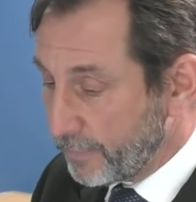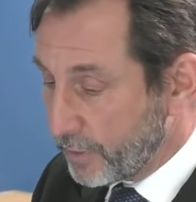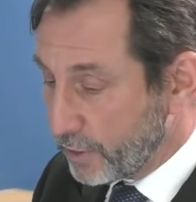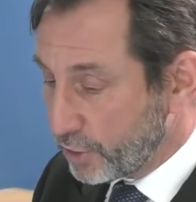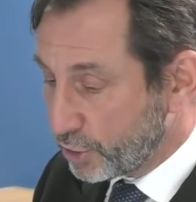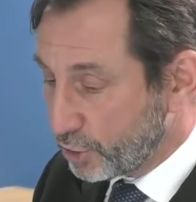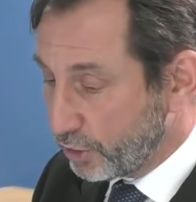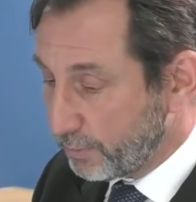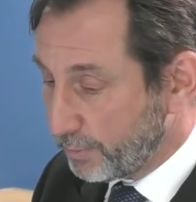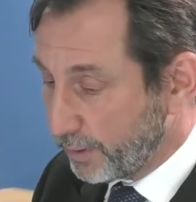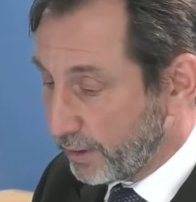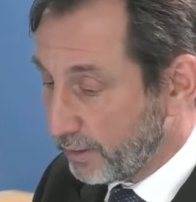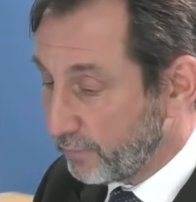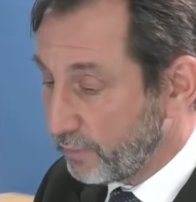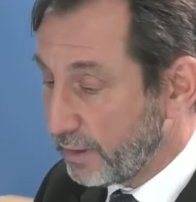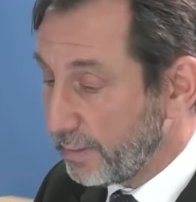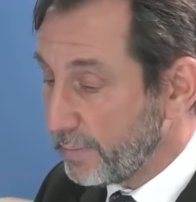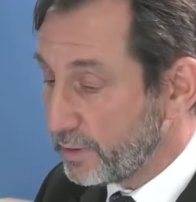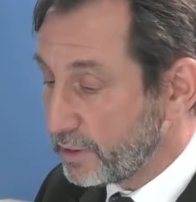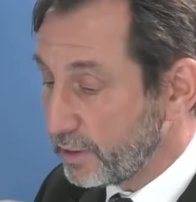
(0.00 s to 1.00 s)
should be of
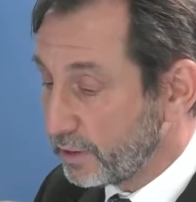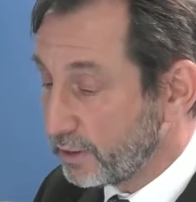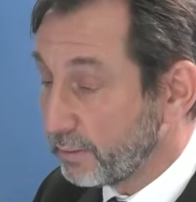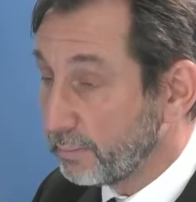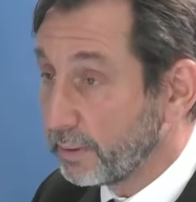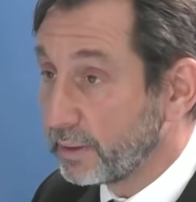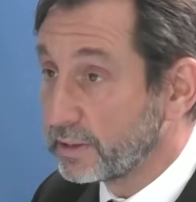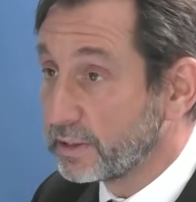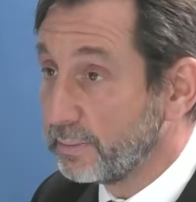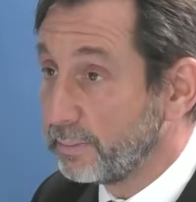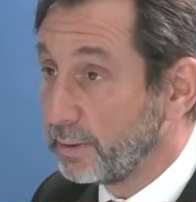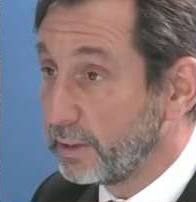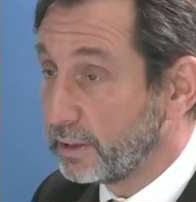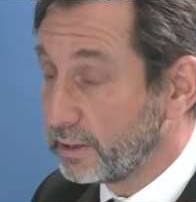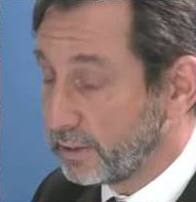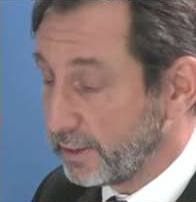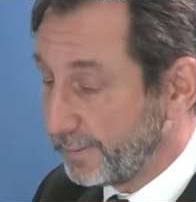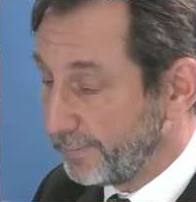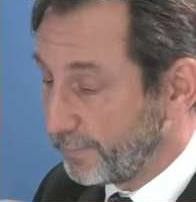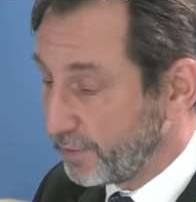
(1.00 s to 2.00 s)
limited
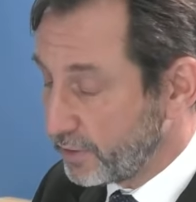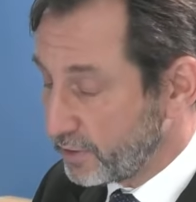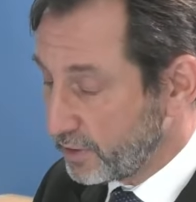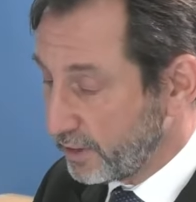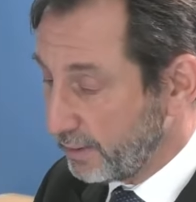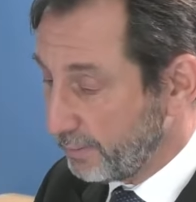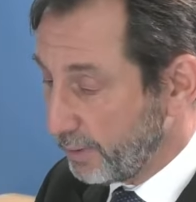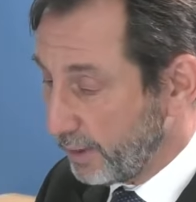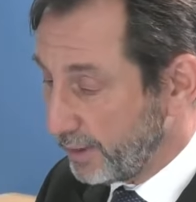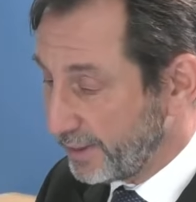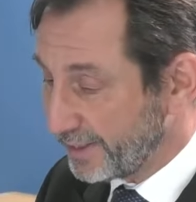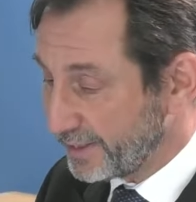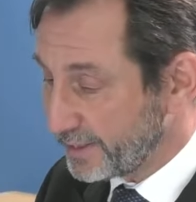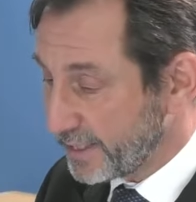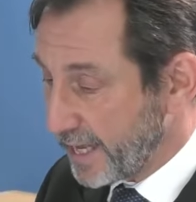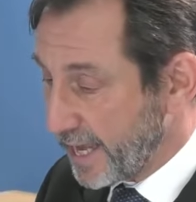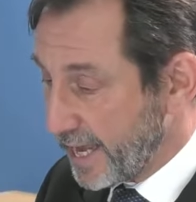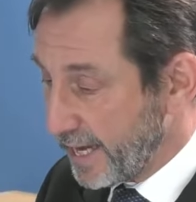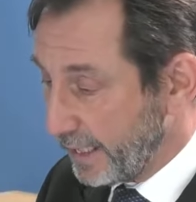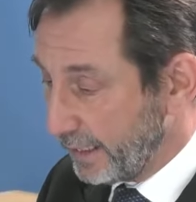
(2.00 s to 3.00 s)
combustibility. See Appendix
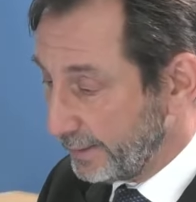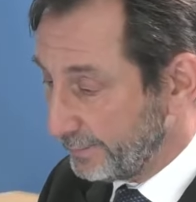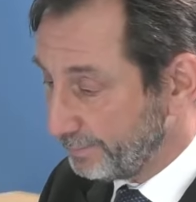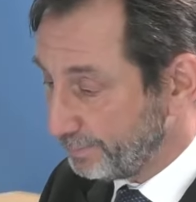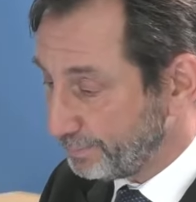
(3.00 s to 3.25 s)
A.